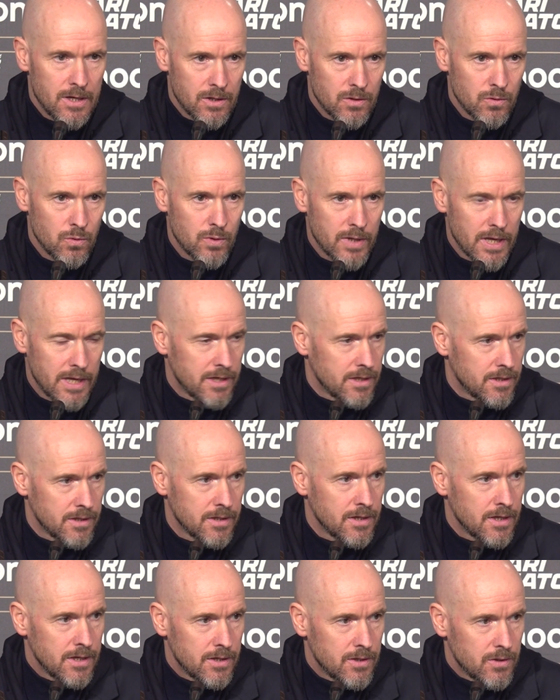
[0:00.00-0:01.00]
who
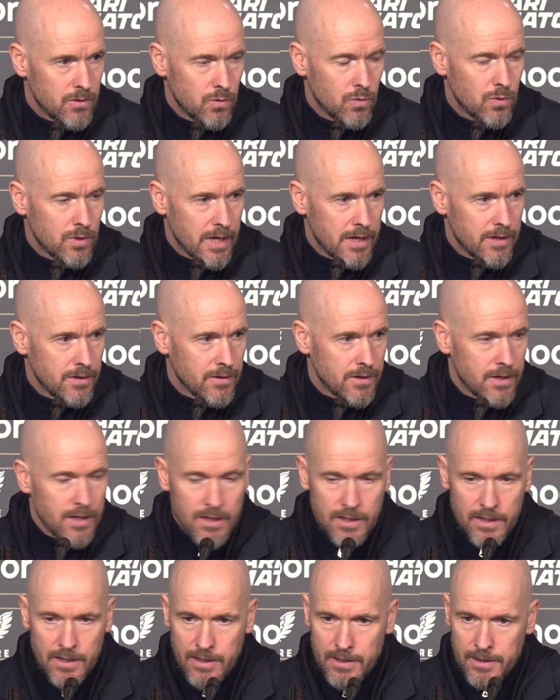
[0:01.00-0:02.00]
can
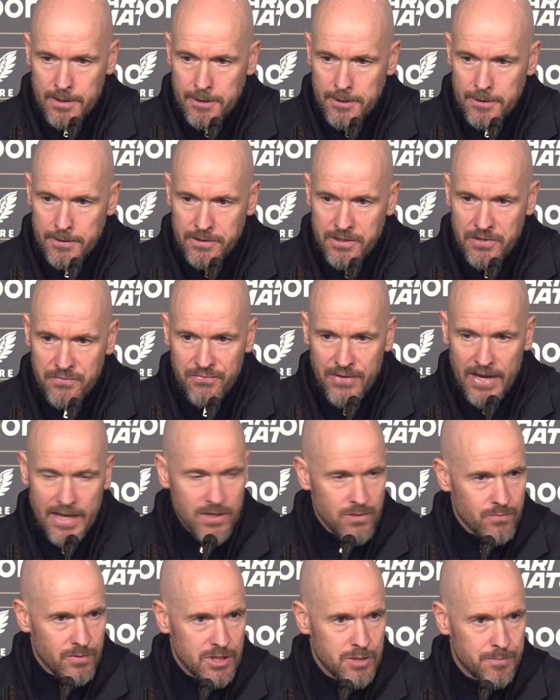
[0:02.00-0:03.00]

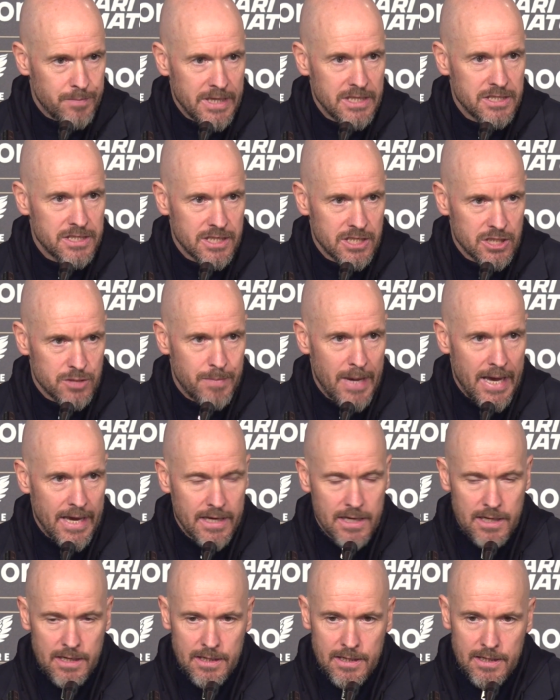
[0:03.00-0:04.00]
defend with space in his
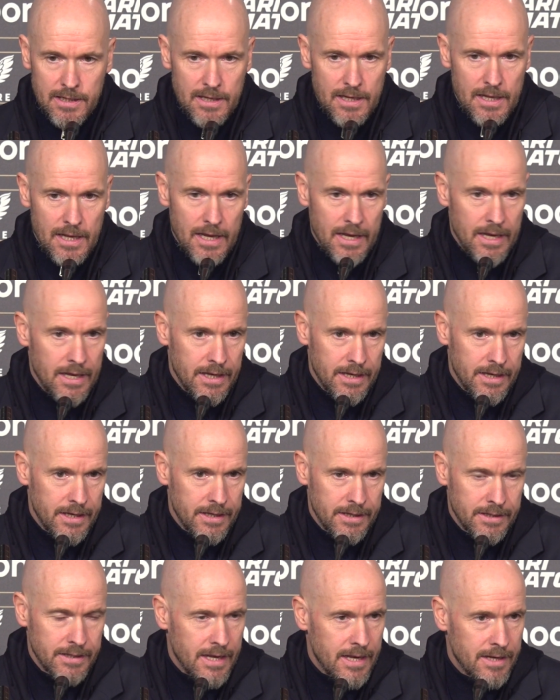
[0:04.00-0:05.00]
back,
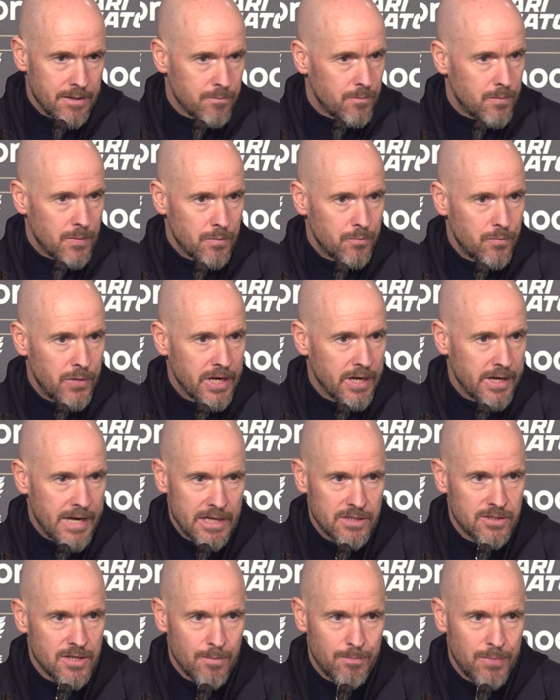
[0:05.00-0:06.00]
and then bring an
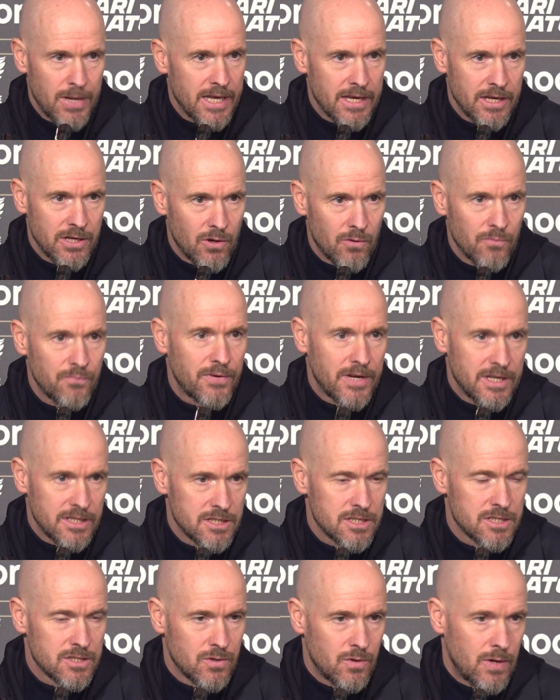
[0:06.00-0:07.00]
extra play in
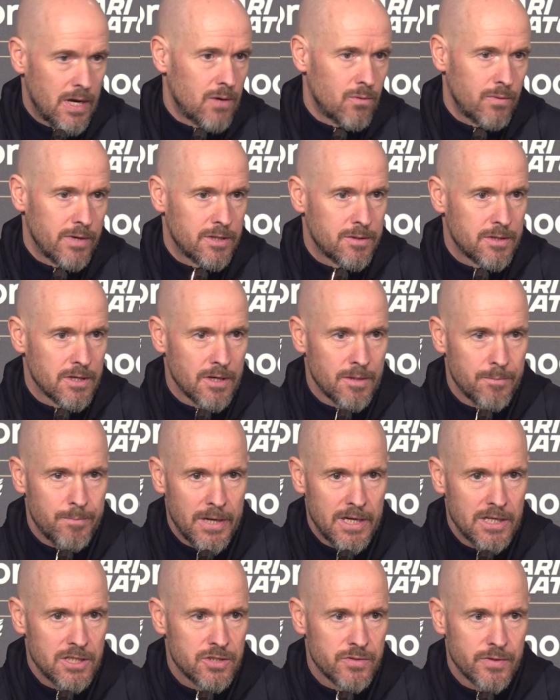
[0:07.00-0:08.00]
offense with
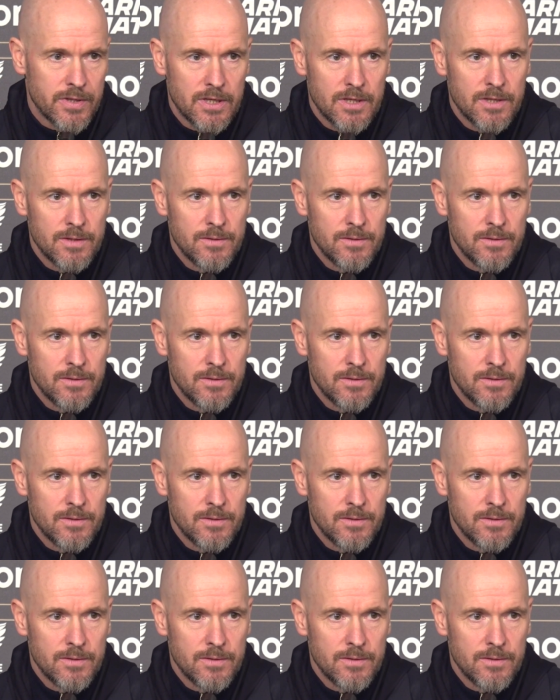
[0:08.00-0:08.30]
Pellistri.